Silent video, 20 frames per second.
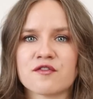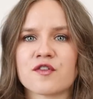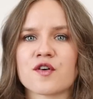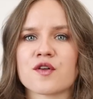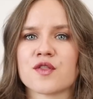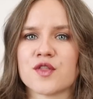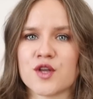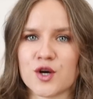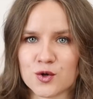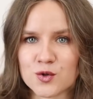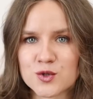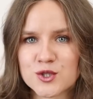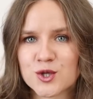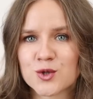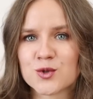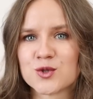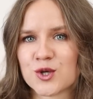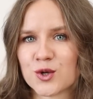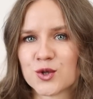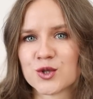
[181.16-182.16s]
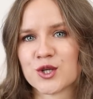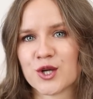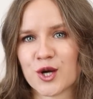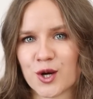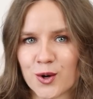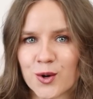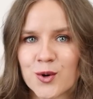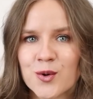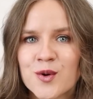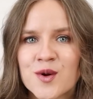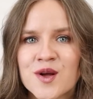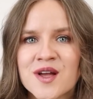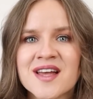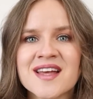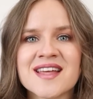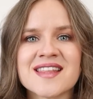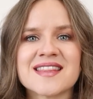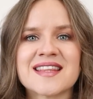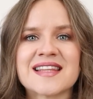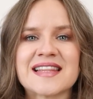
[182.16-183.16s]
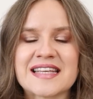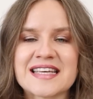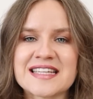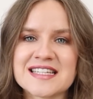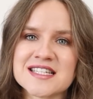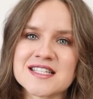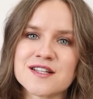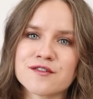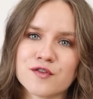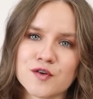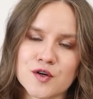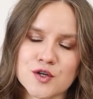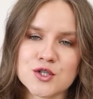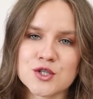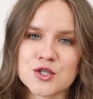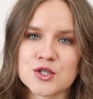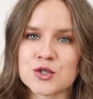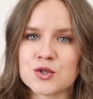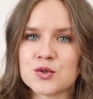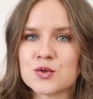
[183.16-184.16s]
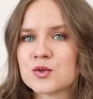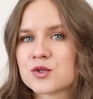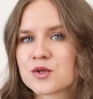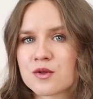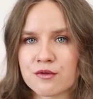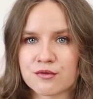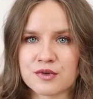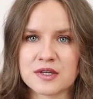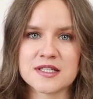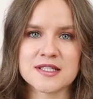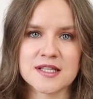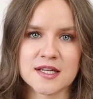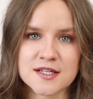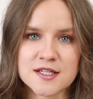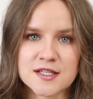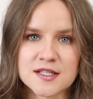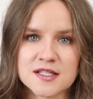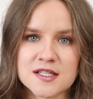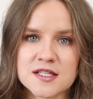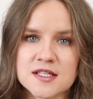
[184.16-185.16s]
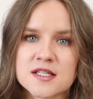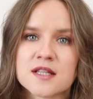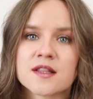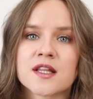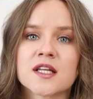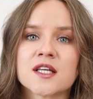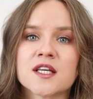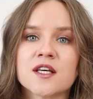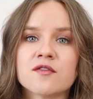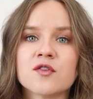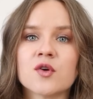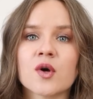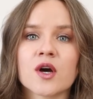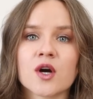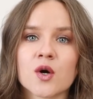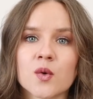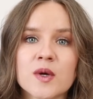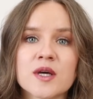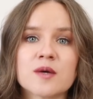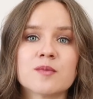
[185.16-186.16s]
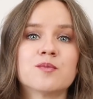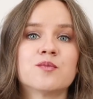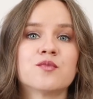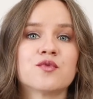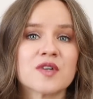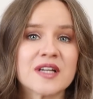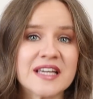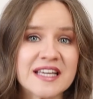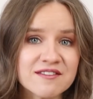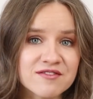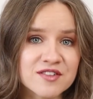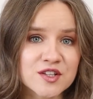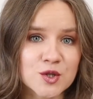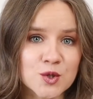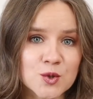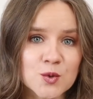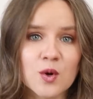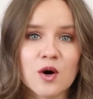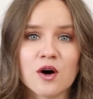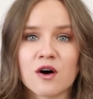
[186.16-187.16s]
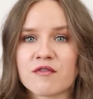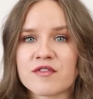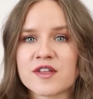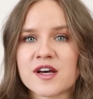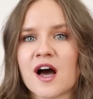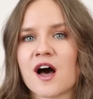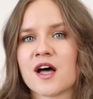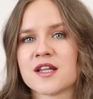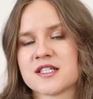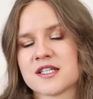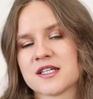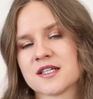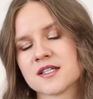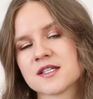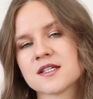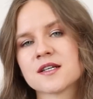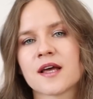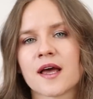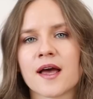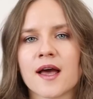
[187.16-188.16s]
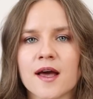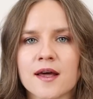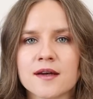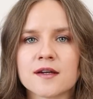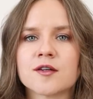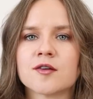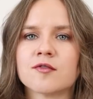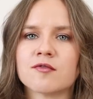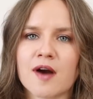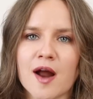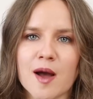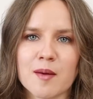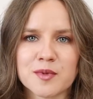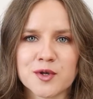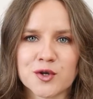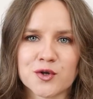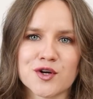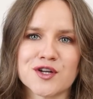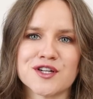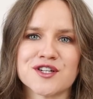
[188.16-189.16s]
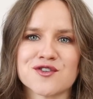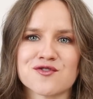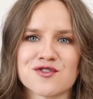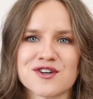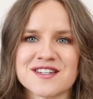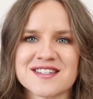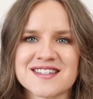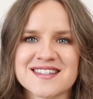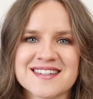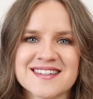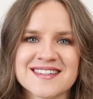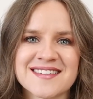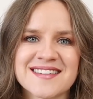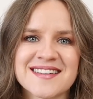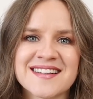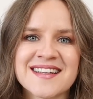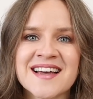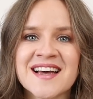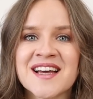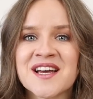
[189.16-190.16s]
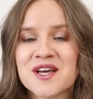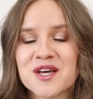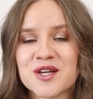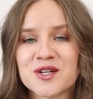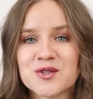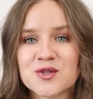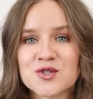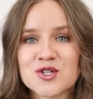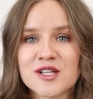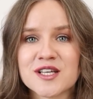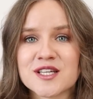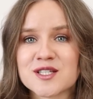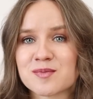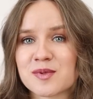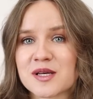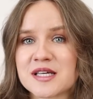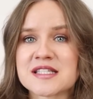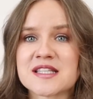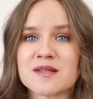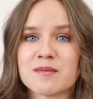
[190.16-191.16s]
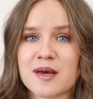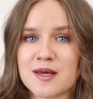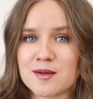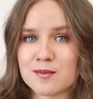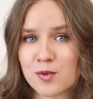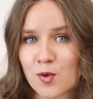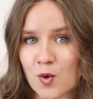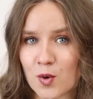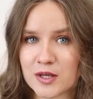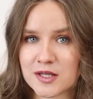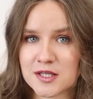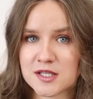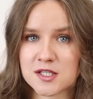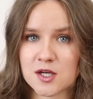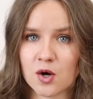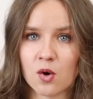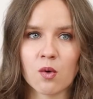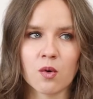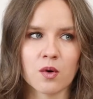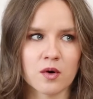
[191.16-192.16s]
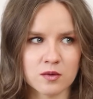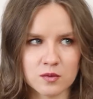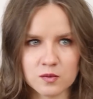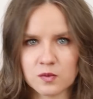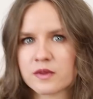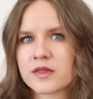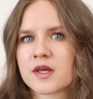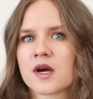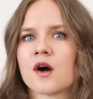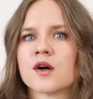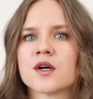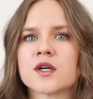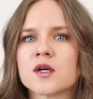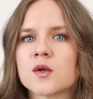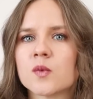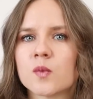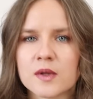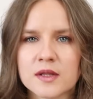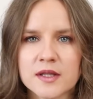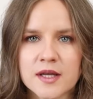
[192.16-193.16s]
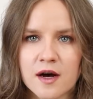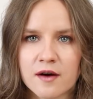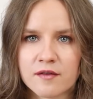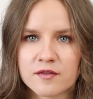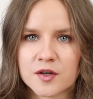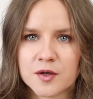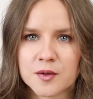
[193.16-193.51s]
those who don't know, the lead is the first 2 to 3 sentences that give you a quick preview of the content and grab your interest. It usually explains the main points or what the article will cover.